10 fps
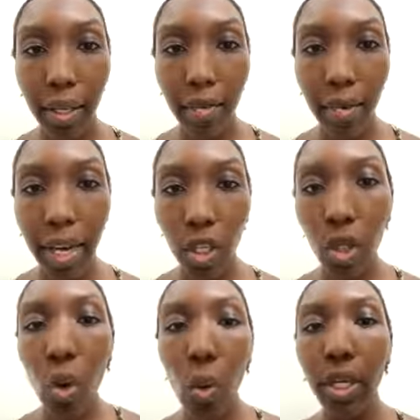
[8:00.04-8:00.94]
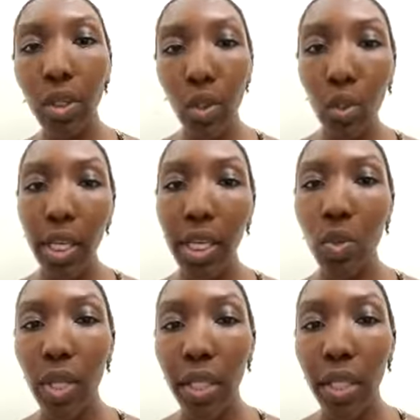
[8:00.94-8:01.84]
right? You don't want to do
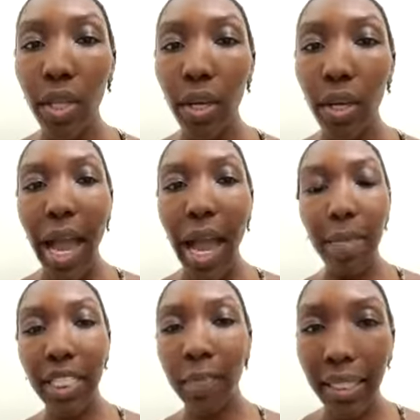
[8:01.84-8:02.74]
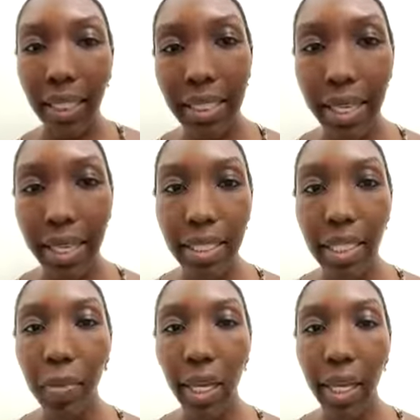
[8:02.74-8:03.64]
things with I'm expecting to get
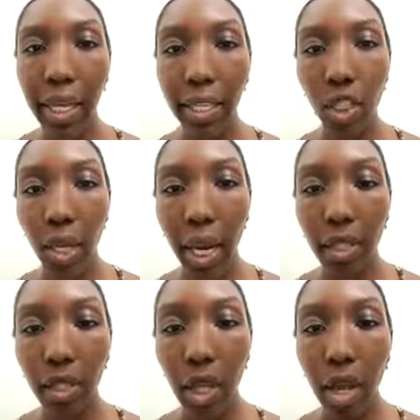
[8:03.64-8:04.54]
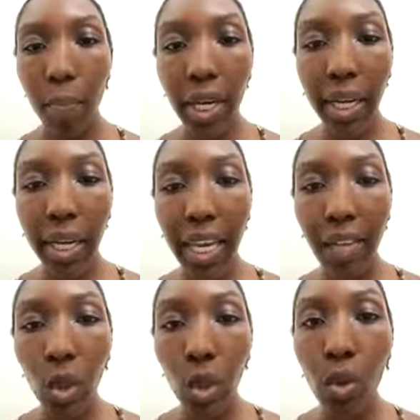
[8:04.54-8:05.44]
something in exchange. But if
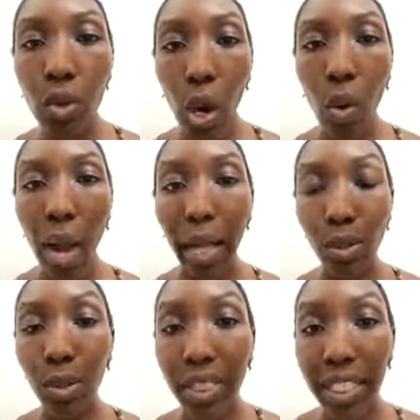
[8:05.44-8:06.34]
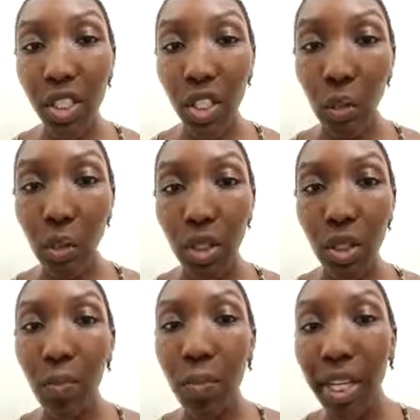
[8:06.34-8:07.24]
you know how to teach someone
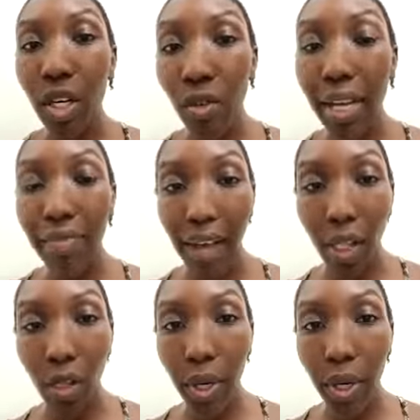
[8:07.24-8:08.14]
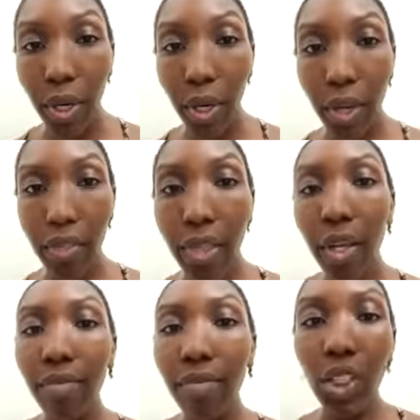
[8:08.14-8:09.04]
to be a great follower,
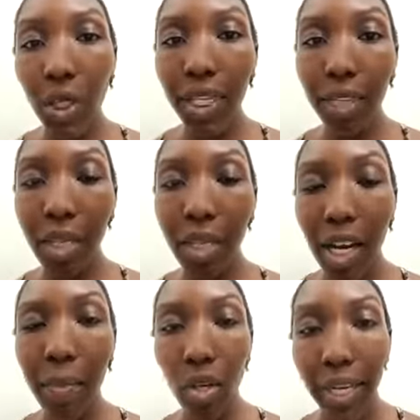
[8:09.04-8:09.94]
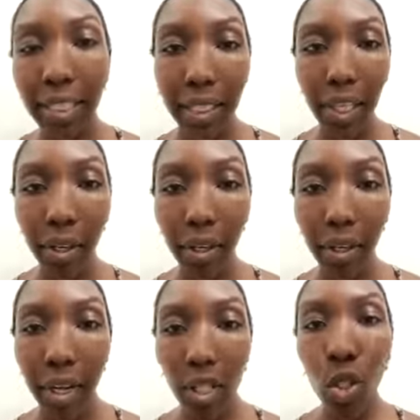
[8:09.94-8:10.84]
they're eventually going to become a great leader.
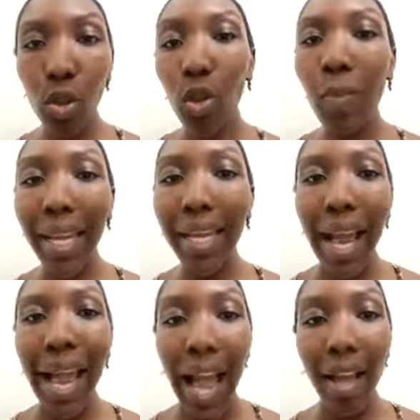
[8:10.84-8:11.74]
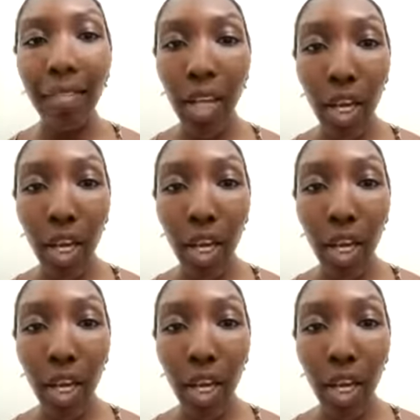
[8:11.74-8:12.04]
So you may not have